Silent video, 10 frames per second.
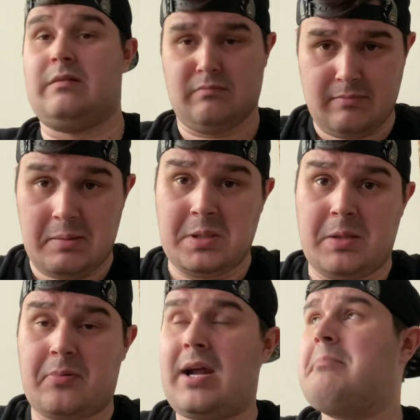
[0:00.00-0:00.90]
maybe the
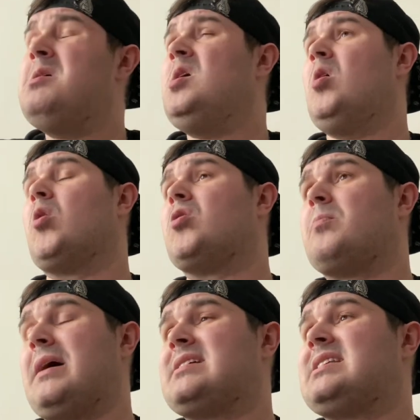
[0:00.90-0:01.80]
Prem or the
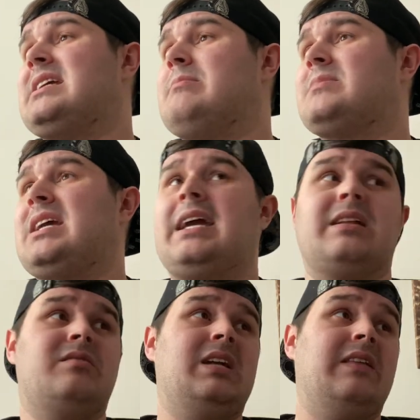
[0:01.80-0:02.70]
best teams
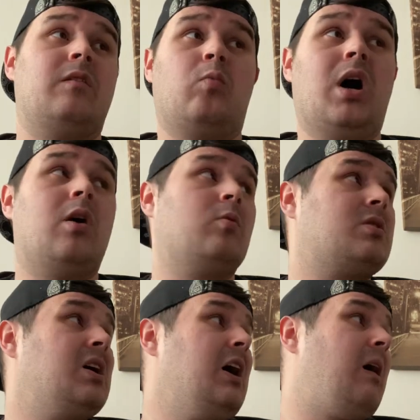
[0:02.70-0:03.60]
in the world
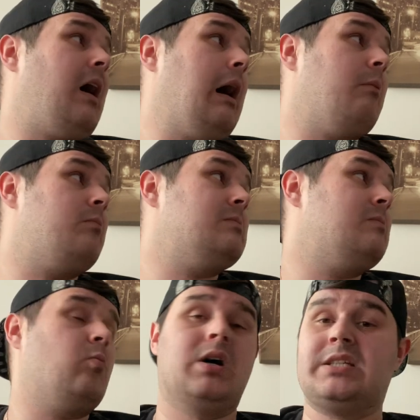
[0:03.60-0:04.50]

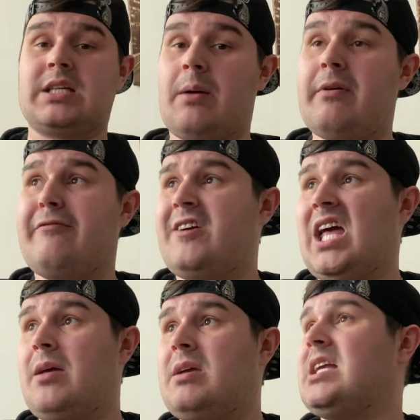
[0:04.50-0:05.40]
were to come in for
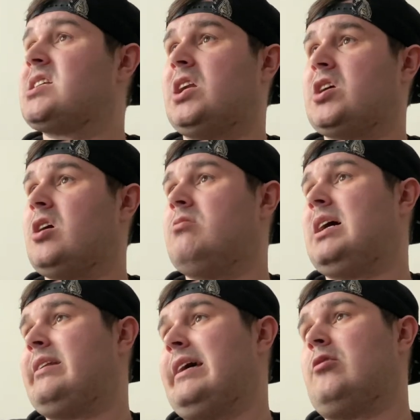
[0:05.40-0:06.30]
him, he's going to go
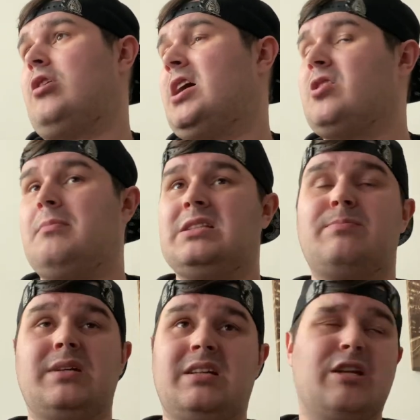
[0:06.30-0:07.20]
there. Now, I don't mean to
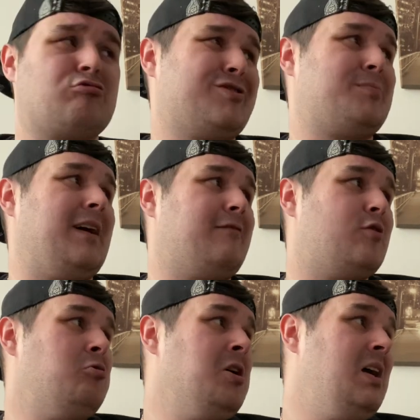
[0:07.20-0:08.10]
be
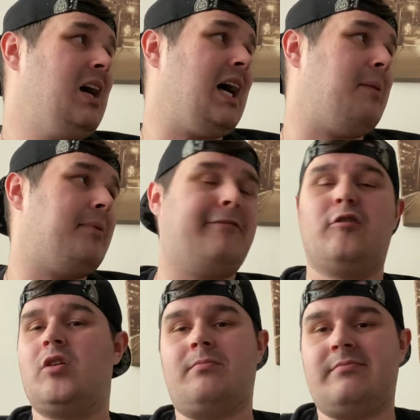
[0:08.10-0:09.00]
disrespectful, but
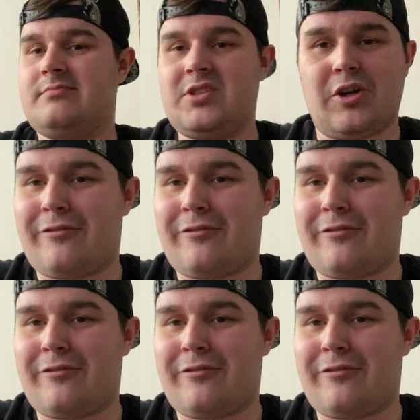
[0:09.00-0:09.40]
Fulham, you know,